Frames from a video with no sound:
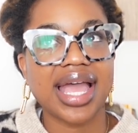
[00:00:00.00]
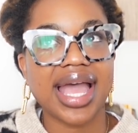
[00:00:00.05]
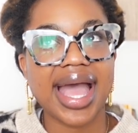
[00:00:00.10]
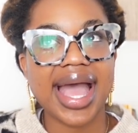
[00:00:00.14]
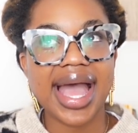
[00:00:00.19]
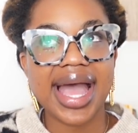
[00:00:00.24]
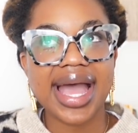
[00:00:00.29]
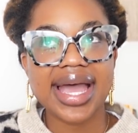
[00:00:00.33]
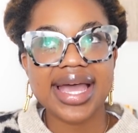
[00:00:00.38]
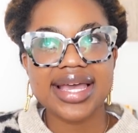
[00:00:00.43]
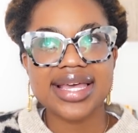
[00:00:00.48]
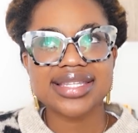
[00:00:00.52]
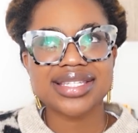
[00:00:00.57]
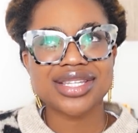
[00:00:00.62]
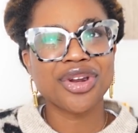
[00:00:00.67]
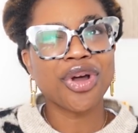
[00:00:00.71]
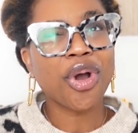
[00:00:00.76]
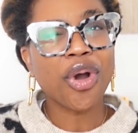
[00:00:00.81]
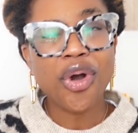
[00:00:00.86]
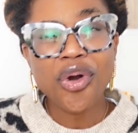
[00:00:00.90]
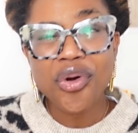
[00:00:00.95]
and
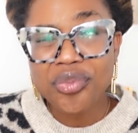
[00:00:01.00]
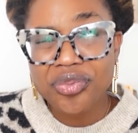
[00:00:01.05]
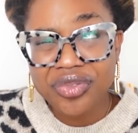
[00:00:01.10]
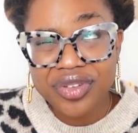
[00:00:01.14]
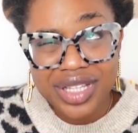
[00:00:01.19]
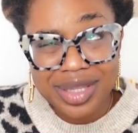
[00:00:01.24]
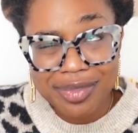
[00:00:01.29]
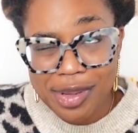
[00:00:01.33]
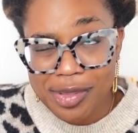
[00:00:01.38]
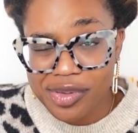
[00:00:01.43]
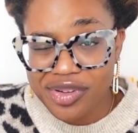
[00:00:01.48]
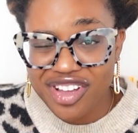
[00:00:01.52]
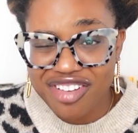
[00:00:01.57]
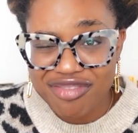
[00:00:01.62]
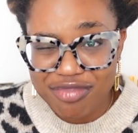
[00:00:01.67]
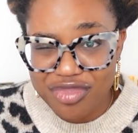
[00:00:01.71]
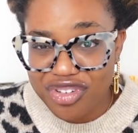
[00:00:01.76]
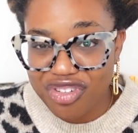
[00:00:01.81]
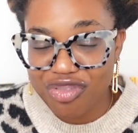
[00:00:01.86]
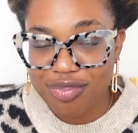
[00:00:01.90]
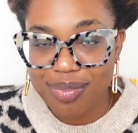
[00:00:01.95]
hopefully people have
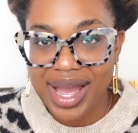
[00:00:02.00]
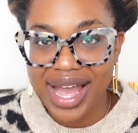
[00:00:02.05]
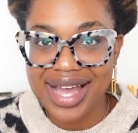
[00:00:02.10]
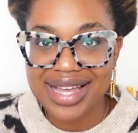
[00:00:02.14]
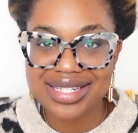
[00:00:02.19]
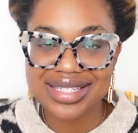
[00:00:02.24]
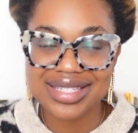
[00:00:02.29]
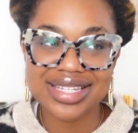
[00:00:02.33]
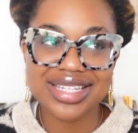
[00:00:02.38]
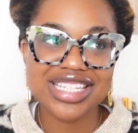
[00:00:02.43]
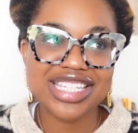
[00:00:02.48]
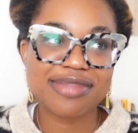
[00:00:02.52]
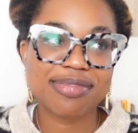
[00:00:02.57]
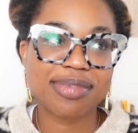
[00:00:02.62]
moved past this,